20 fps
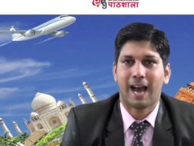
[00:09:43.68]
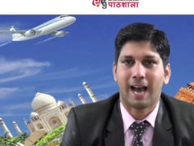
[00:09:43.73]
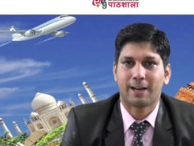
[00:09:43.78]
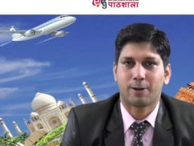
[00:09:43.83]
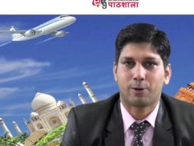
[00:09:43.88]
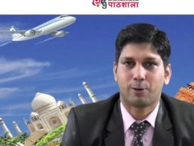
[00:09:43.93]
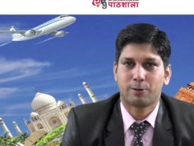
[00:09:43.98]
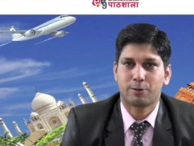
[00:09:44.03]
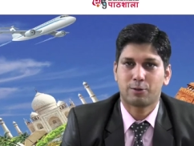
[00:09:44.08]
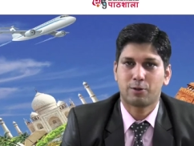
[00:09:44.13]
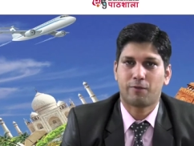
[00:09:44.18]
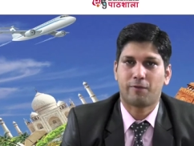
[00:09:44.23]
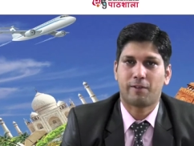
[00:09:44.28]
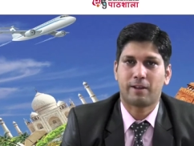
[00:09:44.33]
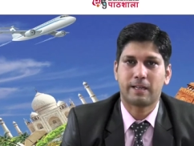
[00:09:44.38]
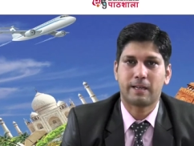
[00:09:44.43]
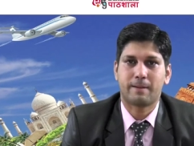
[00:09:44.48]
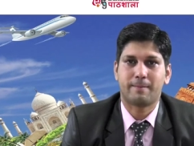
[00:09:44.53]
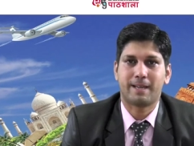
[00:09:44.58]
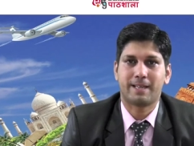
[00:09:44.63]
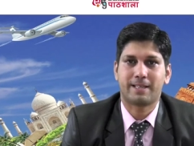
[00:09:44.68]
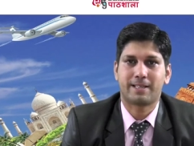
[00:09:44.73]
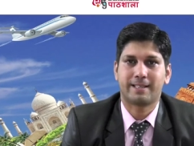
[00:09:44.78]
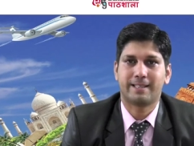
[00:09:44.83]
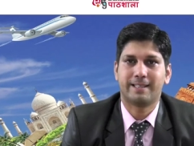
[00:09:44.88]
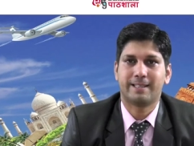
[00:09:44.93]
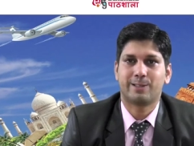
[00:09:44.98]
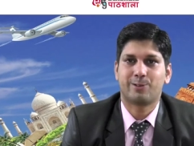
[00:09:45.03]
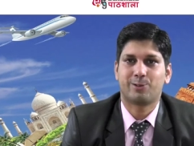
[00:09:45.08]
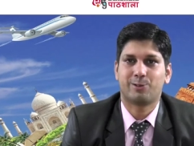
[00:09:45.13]
are also
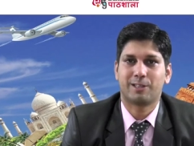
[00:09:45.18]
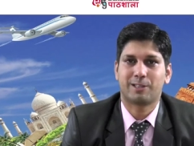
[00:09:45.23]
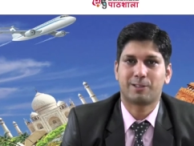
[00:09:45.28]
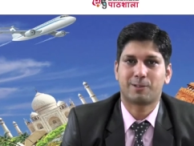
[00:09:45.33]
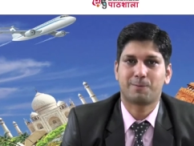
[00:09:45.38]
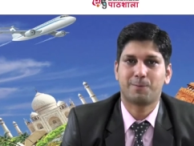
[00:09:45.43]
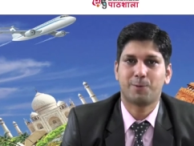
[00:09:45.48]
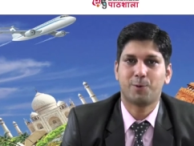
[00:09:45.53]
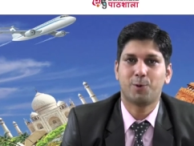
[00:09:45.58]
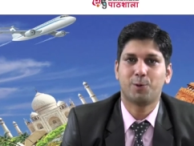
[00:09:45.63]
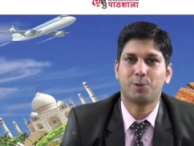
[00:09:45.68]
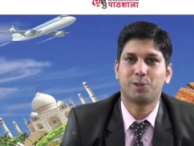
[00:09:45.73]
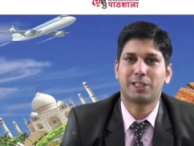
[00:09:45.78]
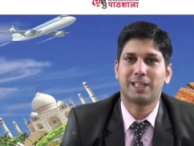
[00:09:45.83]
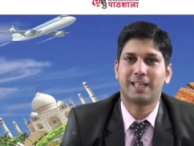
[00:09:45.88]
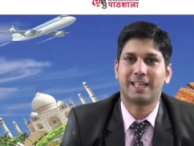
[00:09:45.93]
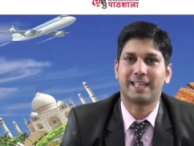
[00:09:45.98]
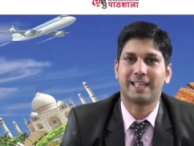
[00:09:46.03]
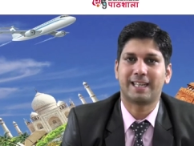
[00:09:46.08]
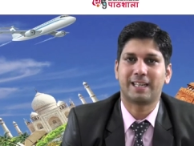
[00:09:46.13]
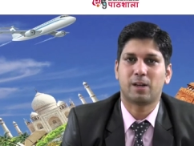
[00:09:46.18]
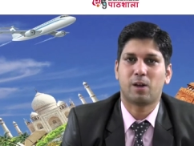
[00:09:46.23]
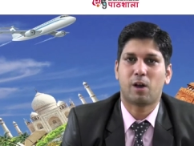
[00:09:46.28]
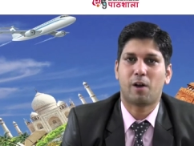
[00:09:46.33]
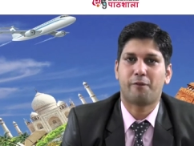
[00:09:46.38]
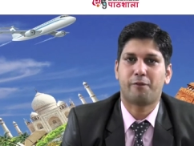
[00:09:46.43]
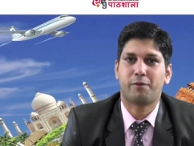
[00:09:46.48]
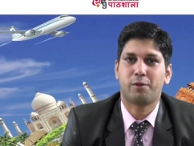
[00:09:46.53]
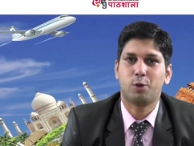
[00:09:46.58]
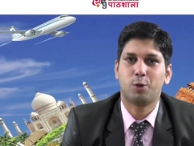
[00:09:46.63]
fundamental to the smooth running
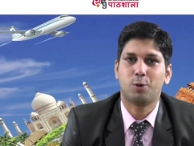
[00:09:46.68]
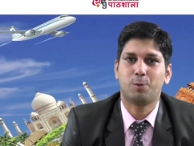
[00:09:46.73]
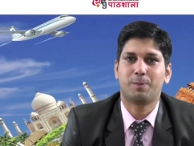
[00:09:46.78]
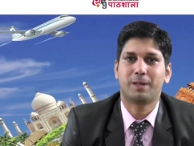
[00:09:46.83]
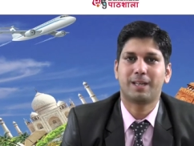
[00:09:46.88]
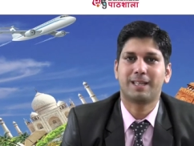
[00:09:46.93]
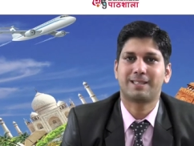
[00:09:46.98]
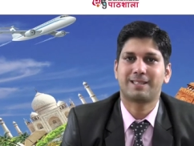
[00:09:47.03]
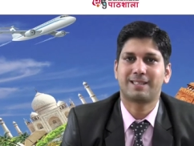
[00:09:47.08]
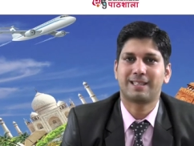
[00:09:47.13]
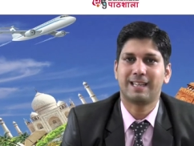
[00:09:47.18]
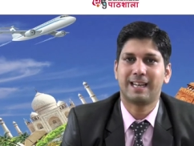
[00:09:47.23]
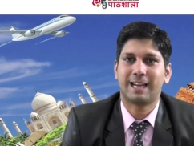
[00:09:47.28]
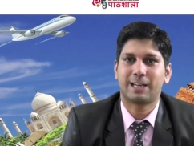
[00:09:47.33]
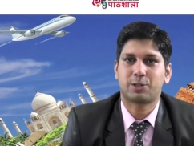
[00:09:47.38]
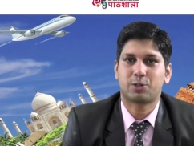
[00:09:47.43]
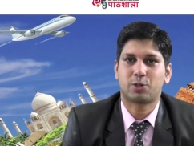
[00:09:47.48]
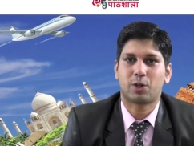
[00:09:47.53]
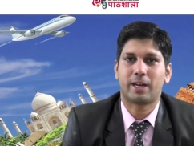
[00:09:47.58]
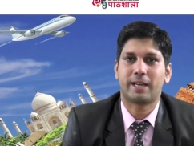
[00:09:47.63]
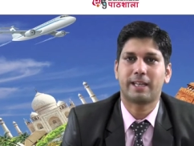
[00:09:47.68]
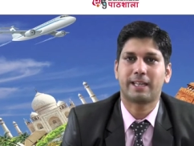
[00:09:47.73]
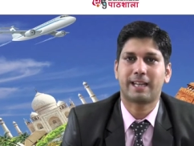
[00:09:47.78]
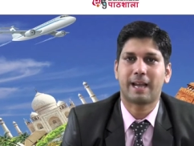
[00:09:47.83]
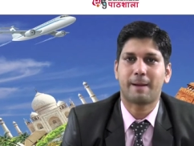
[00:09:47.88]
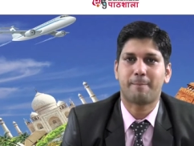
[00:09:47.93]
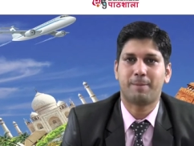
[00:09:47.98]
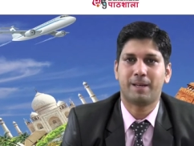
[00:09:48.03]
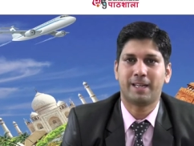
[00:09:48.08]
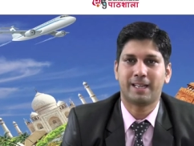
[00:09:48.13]
of numerous electronic
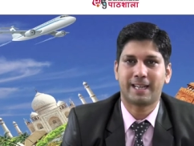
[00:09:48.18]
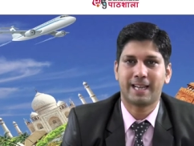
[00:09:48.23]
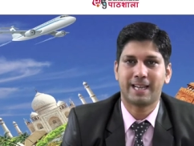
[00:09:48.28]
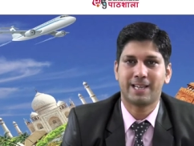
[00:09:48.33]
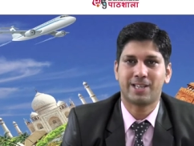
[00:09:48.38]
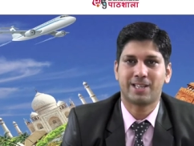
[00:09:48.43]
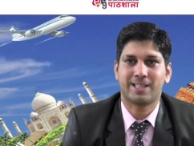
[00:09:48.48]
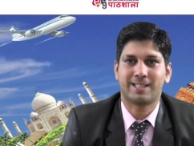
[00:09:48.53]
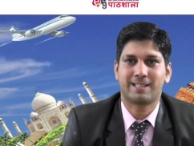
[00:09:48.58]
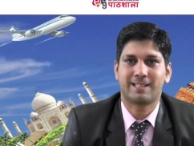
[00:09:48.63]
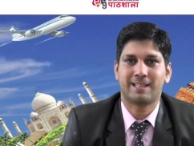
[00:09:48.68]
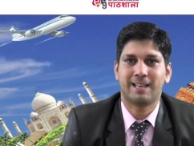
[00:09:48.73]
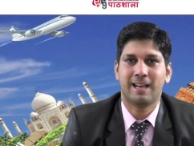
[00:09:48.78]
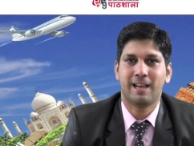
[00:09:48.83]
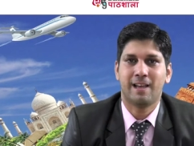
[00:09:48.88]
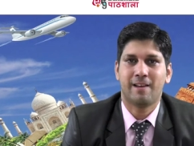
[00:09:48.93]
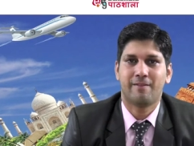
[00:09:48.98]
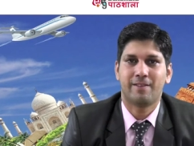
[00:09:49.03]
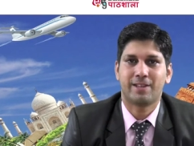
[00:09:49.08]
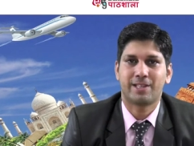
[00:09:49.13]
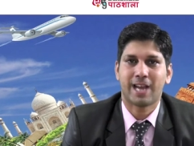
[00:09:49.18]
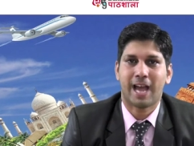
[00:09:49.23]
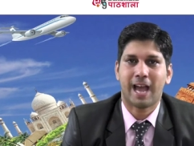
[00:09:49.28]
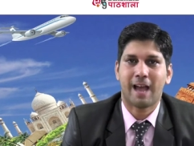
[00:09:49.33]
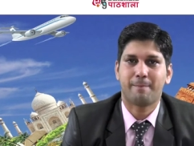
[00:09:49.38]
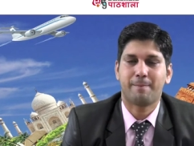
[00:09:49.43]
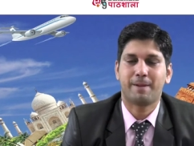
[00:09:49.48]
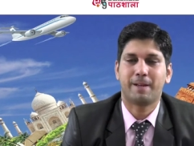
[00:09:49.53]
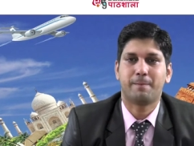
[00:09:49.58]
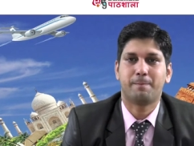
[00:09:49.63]
applications which
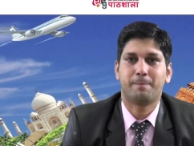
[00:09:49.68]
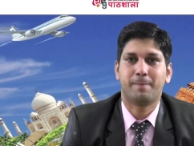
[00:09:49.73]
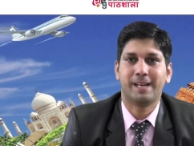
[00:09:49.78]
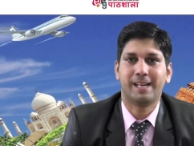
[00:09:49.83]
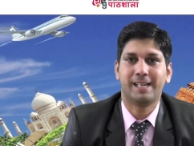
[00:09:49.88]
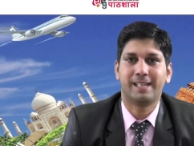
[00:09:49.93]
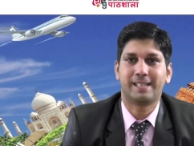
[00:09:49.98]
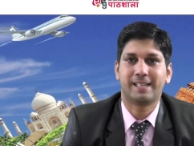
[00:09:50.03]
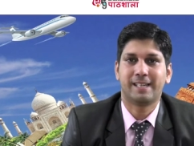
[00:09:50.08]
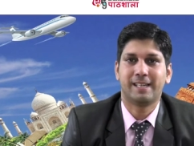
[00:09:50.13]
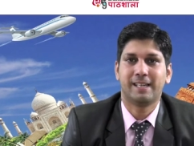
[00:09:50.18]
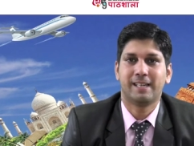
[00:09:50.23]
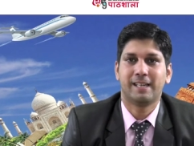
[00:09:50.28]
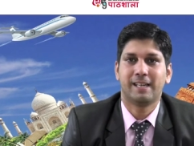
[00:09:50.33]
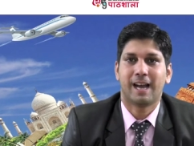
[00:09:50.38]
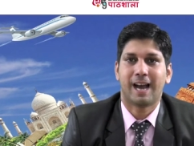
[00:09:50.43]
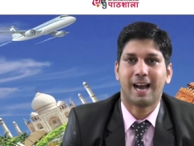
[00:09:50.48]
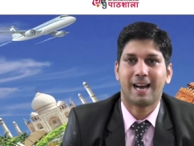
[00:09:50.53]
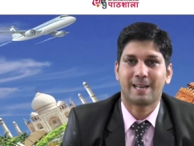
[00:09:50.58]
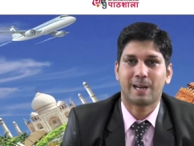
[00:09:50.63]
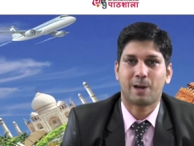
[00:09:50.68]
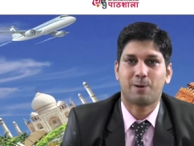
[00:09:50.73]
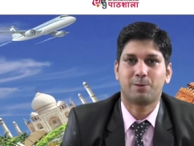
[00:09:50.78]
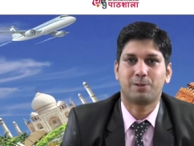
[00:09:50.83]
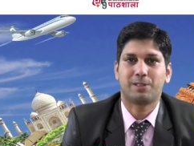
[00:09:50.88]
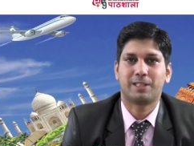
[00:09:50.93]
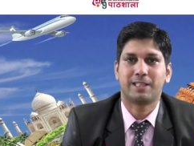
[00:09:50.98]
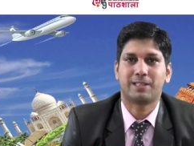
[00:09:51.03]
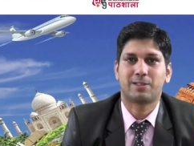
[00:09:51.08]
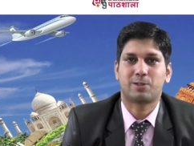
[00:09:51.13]
have been built
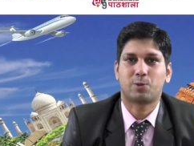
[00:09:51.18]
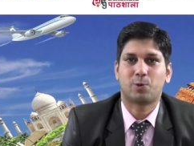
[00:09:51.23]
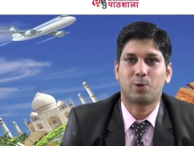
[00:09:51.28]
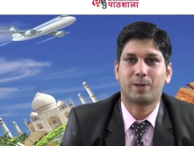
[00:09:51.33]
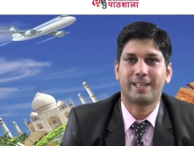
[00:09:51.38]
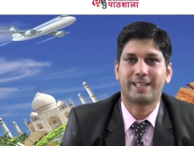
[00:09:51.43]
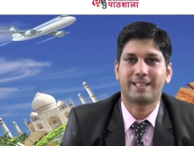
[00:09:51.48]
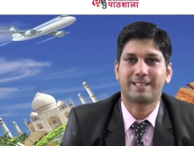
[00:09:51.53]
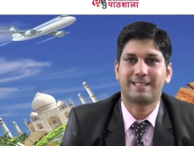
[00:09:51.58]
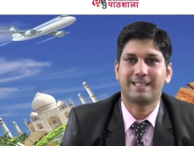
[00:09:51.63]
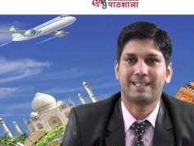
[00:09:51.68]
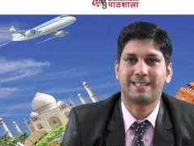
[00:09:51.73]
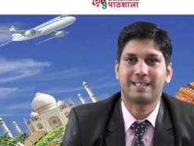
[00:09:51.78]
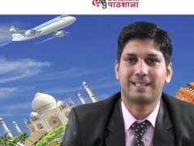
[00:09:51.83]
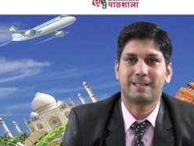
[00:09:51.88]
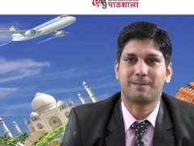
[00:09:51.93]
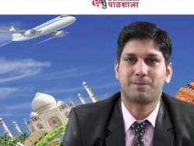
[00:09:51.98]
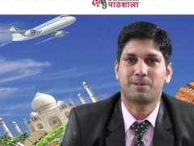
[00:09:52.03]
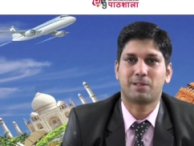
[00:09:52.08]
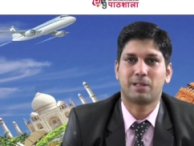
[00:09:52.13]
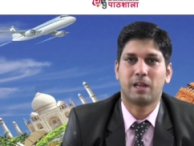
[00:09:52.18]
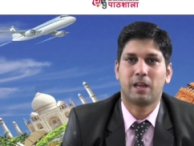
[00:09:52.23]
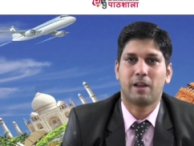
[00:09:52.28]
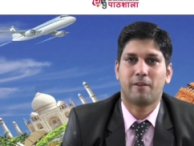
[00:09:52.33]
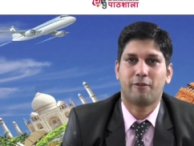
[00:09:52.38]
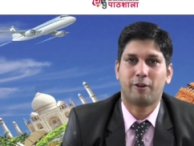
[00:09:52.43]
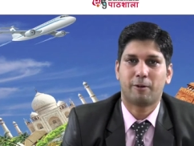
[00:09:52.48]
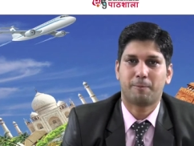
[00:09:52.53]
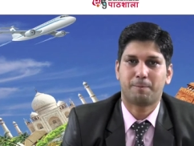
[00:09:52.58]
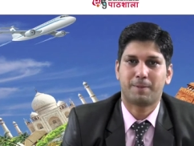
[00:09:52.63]
around these coding systems
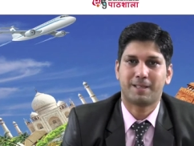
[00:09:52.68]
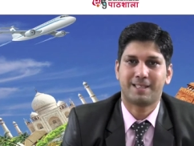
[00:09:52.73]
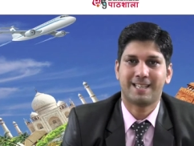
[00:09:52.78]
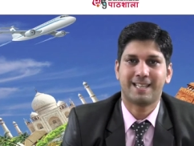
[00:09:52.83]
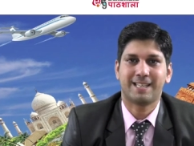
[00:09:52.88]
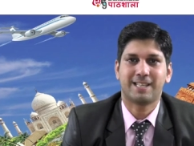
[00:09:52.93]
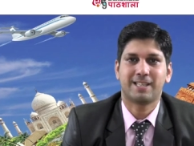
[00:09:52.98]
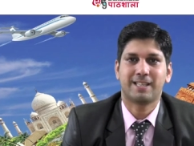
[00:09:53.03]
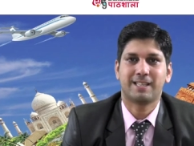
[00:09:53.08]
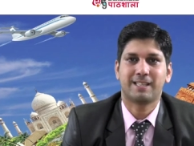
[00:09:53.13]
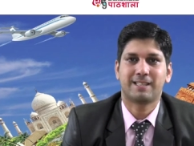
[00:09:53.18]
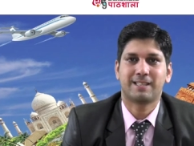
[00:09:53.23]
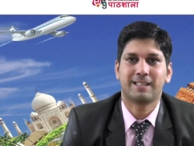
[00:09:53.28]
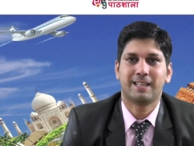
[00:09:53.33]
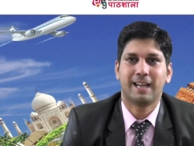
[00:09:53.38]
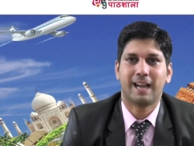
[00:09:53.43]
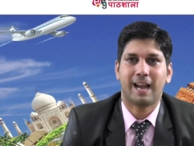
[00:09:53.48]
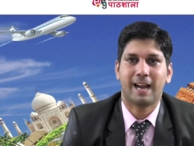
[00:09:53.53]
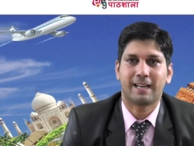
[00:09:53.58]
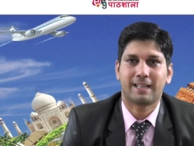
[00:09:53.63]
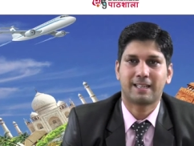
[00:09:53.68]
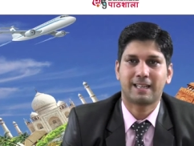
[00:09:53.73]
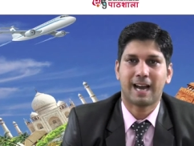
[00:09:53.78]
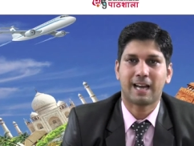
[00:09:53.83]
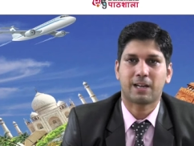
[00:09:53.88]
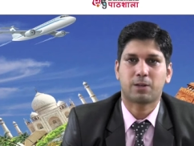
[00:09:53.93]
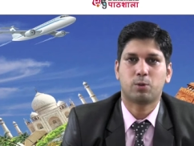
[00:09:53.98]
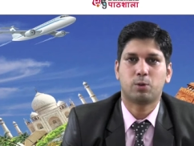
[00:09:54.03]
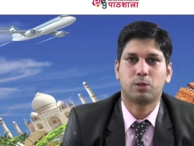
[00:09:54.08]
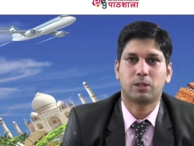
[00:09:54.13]
for passengers and
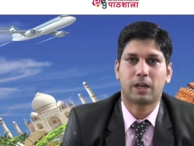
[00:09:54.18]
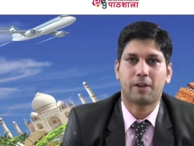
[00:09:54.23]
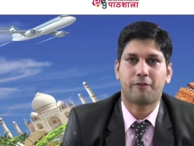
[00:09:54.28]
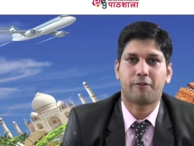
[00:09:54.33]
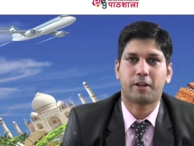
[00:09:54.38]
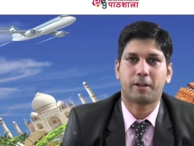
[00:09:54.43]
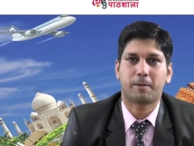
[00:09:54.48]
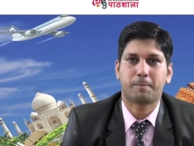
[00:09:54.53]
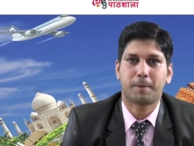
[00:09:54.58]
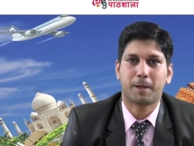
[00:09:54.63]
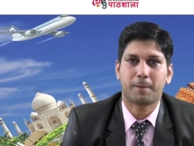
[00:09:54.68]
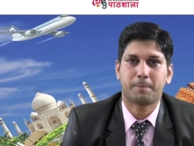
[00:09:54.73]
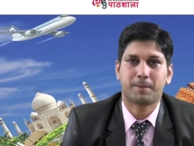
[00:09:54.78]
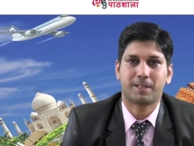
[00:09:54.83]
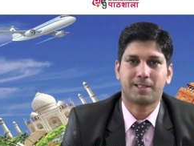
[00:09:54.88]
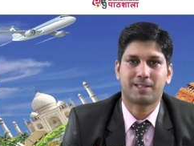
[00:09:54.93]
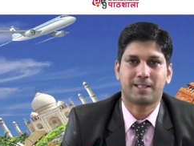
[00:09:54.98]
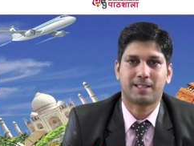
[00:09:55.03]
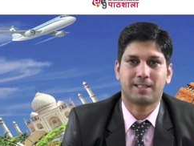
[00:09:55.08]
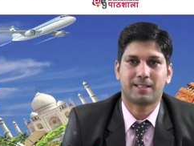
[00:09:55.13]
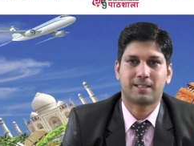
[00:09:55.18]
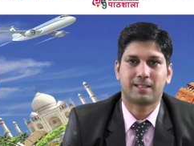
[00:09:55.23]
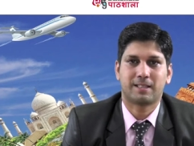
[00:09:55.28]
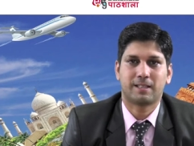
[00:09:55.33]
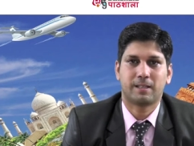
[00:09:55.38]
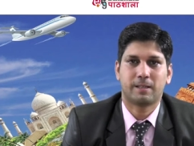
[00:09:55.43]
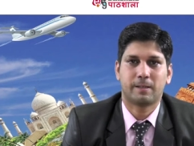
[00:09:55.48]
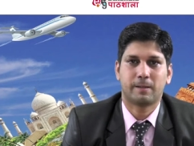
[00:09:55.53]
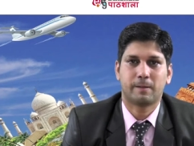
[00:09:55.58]
cargo traffic purposes.